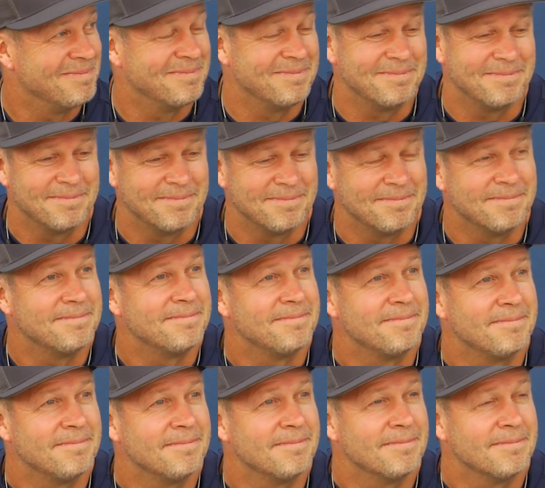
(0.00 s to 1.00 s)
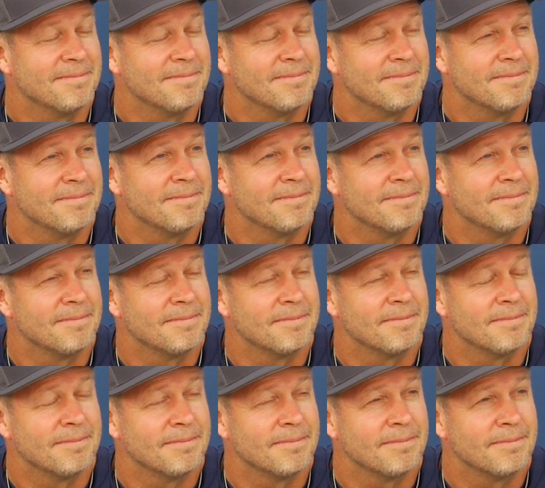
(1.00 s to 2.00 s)

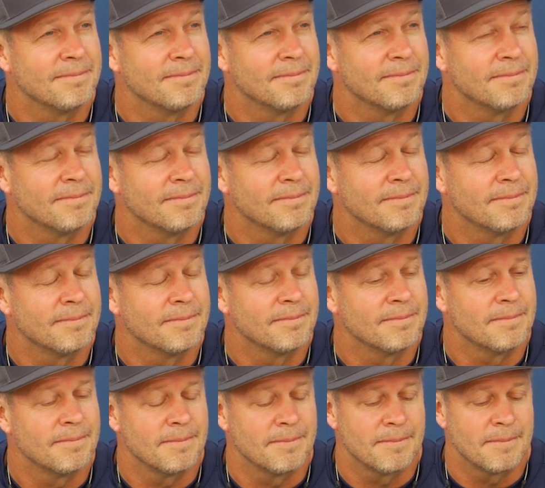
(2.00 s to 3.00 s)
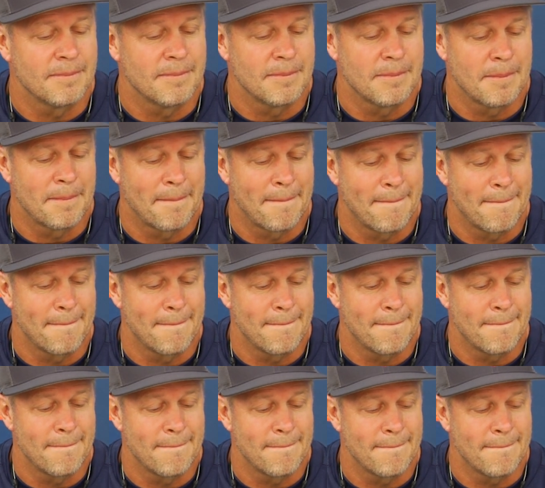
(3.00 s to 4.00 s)

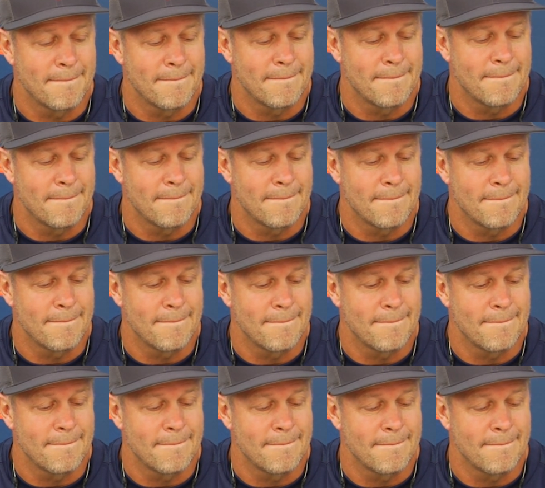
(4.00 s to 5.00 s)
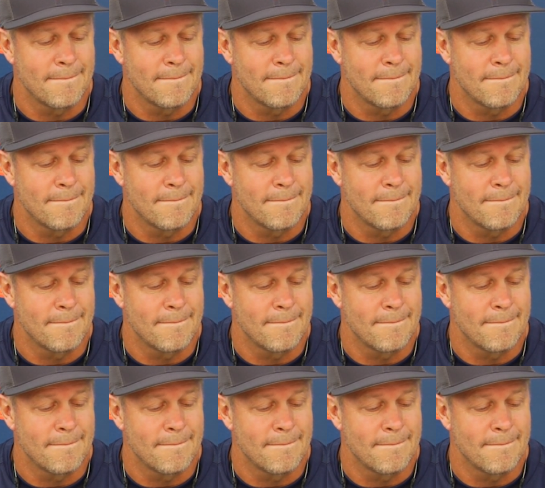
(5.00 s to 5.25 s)
[no speech]